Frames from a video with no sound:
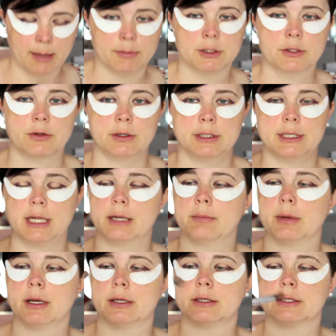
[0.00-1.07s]
I'm just going to take
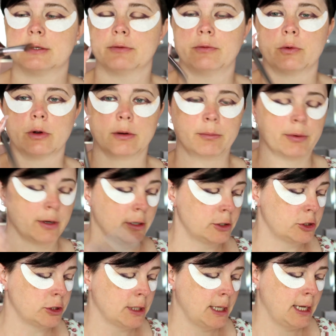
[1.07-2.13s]
my Sephora
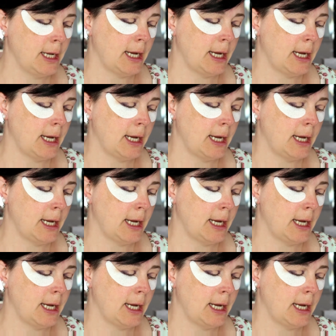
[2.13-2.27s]
brush,